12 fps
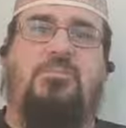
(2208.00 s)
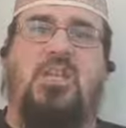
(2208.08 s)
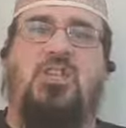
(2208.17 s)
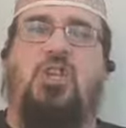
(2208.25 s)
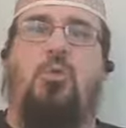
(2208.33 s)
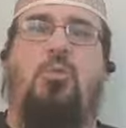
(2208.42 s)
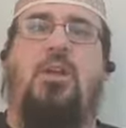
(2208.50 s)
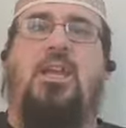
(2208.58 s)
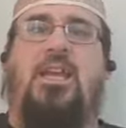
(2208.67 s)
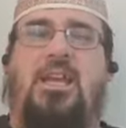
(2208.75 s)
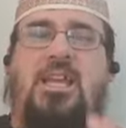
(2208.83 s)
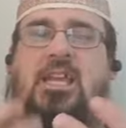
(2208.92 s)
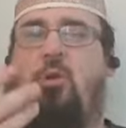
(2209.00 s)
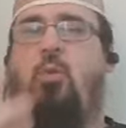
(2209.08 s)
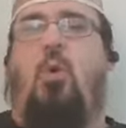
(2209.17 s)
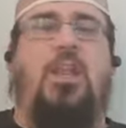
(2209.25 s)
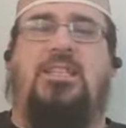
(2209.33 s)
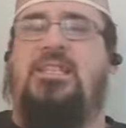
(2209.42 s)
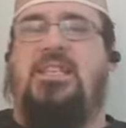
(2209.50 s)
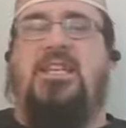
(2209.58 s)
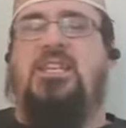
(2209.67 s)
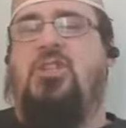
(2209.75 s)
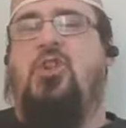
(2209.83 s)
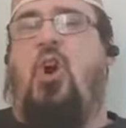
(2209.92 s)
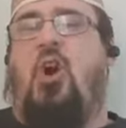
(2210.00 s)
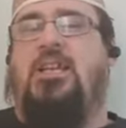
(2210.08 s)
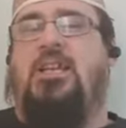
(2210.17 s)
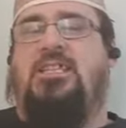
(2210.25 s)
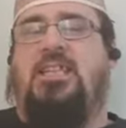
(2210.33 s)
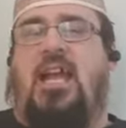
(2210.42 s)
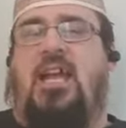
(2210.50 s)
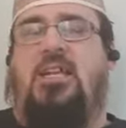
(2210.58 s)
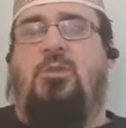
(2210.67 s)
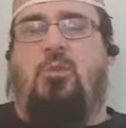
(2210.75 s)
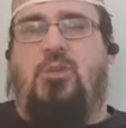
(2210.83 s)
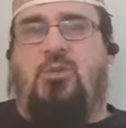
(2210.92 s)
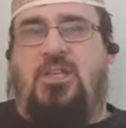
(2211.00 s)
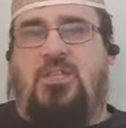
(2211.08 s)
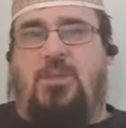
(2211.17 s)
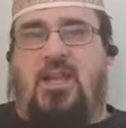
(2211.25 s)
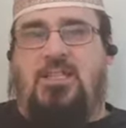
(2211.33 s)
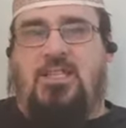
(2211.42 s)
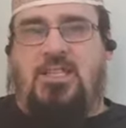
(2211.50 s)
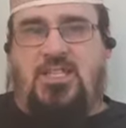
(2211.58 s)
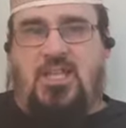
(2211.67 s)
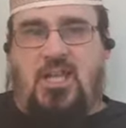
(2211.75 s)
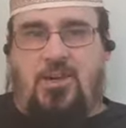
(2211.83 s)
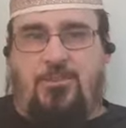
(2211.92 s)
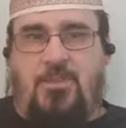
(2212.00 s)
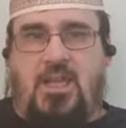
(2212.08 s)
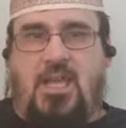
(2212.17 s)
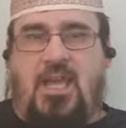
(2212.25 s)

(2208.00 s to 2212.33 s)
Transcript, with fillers: So equality is not exactly what you expect in Islam.